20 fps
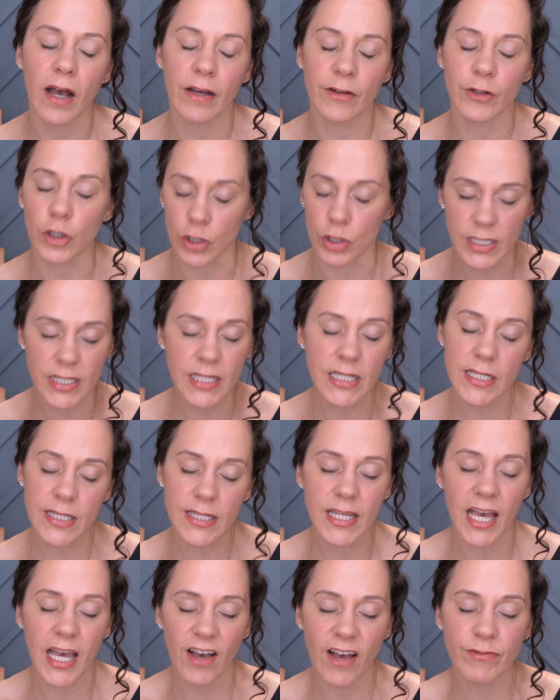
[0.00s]
nurses
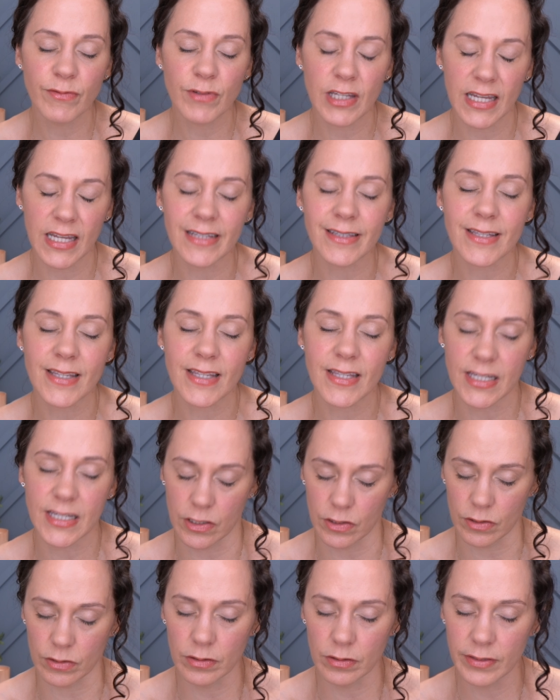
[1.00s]
have
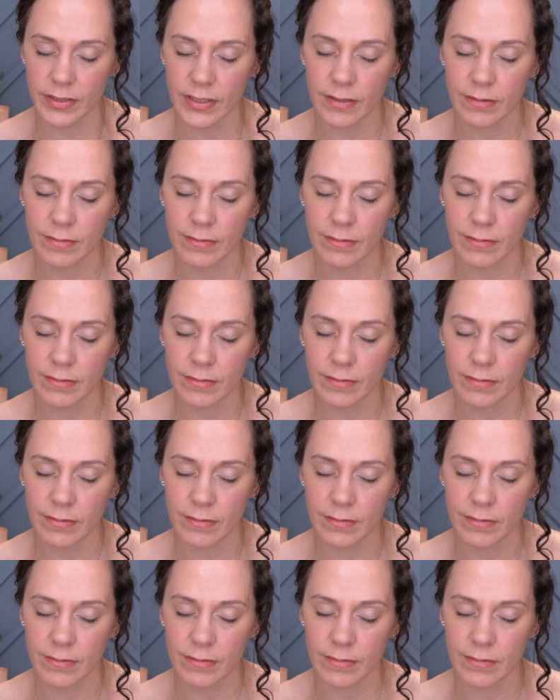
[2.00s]
instilled